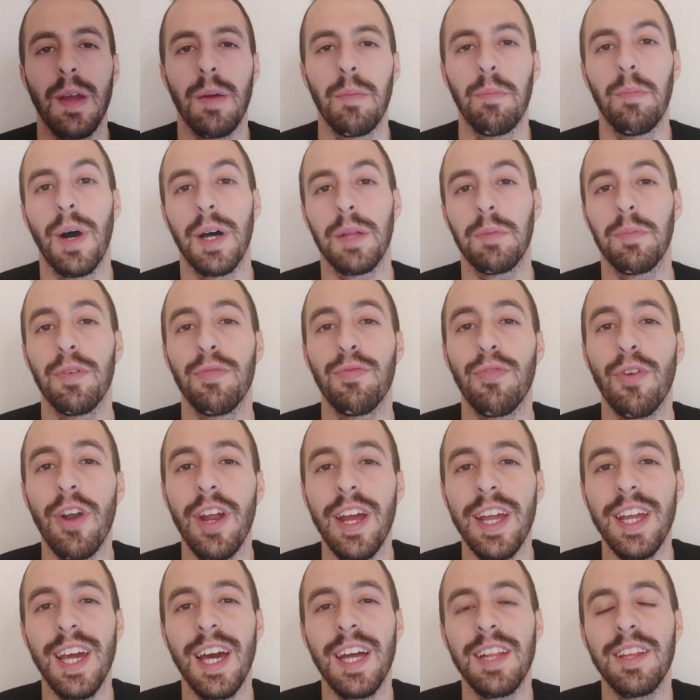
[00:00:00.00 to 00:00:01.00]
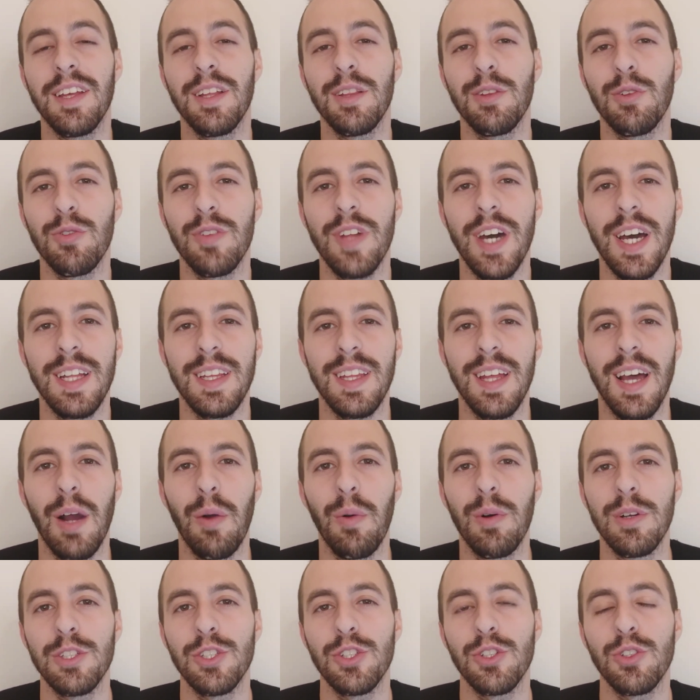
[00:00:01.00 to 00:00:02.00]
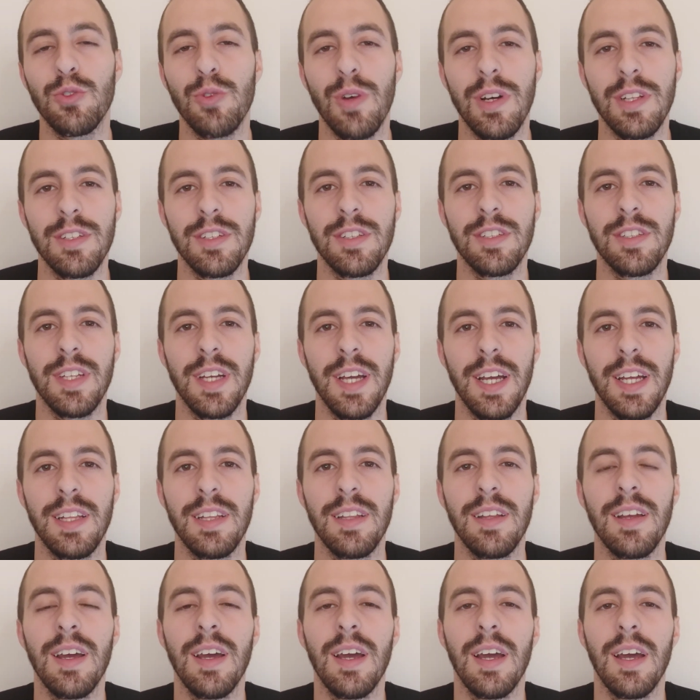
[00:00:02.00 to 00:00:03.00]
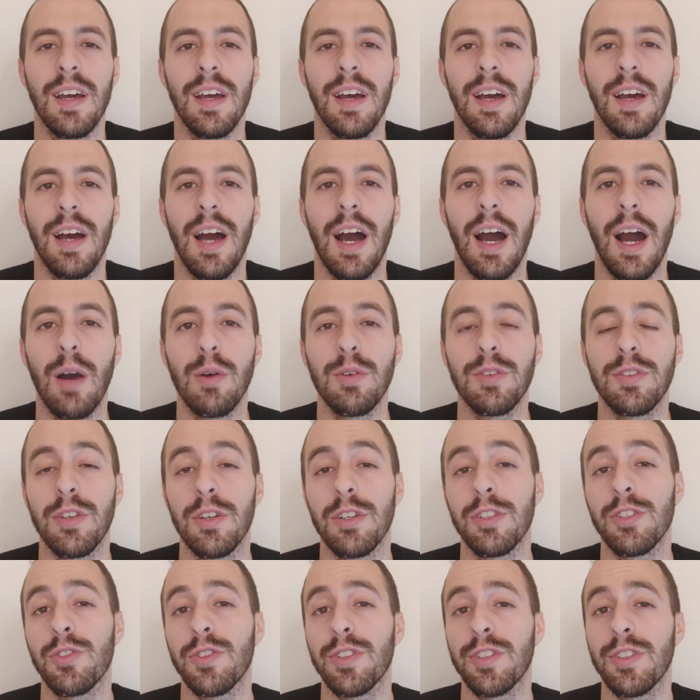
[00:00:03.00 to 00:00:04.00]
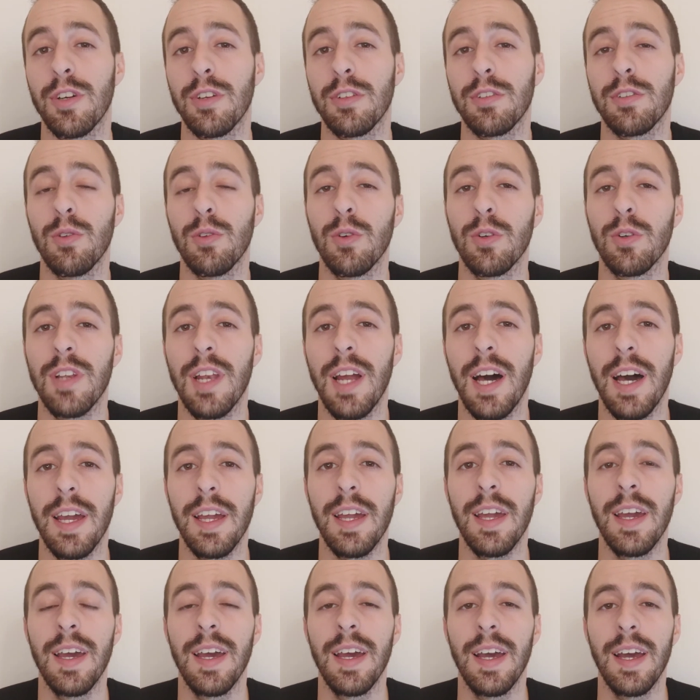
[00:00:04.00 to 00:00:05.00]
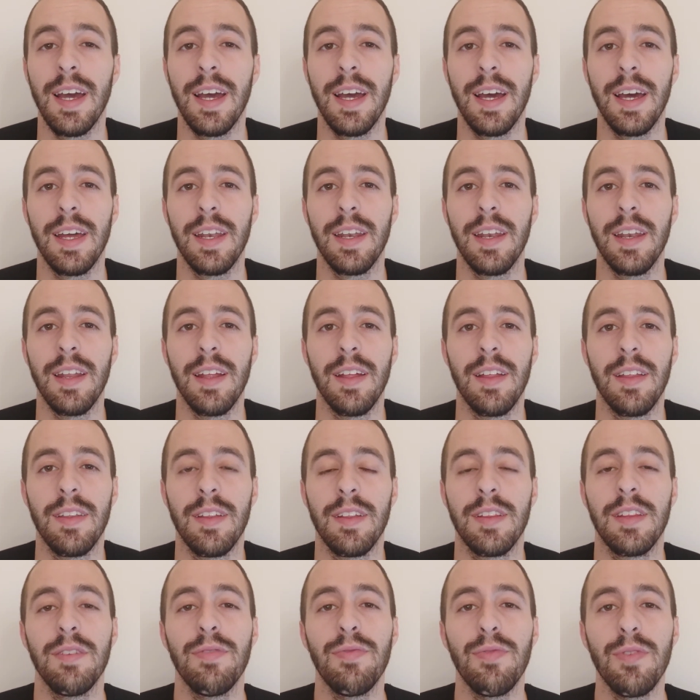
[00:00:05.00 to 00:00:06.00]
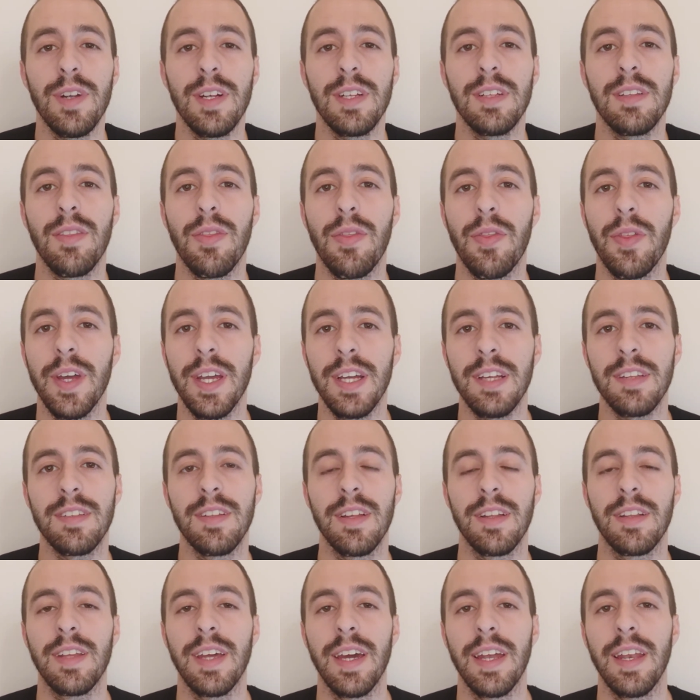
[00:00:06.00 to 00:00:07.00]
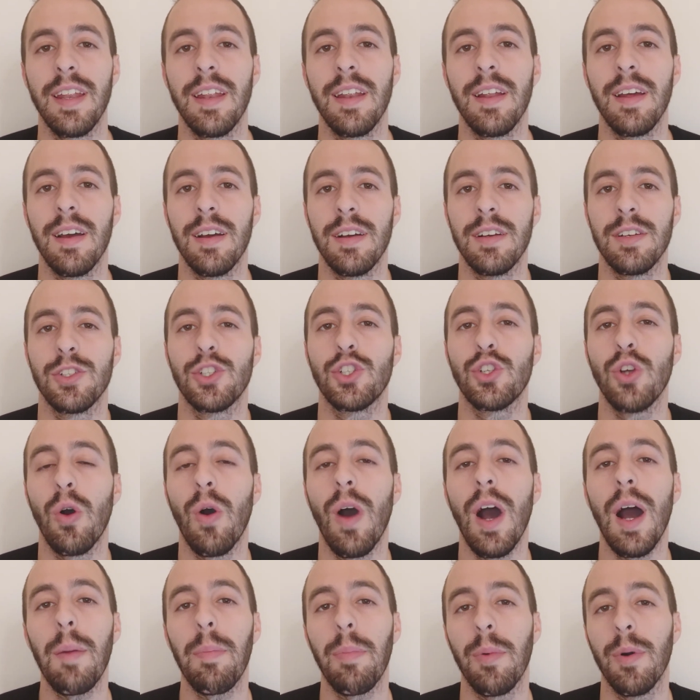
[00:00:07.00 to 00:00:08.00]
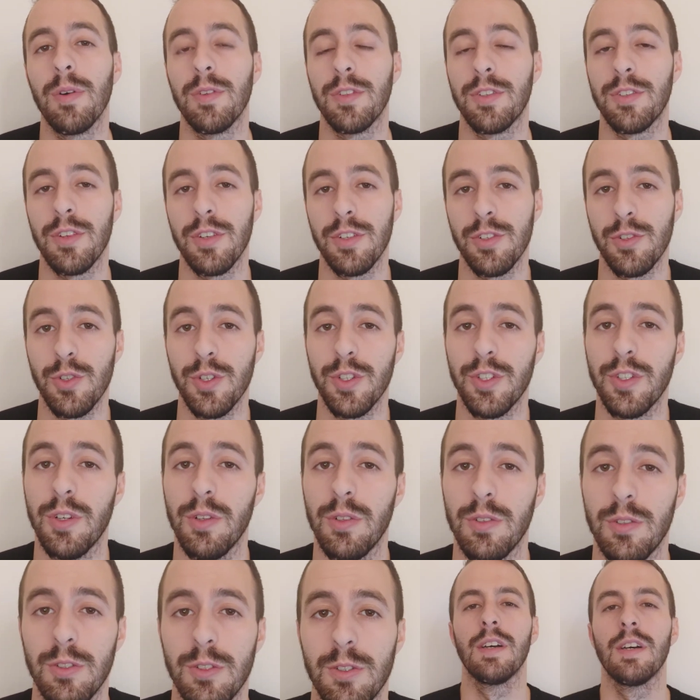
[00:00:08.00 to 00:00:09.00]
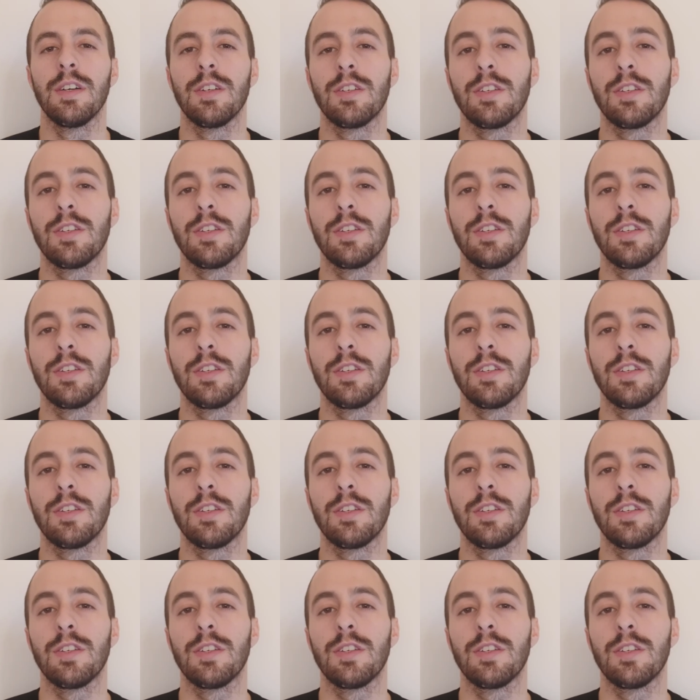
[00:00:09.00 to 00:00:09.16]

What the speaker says: But before I get into that, I want you to understand how search results look like and the different things that can show up on search results.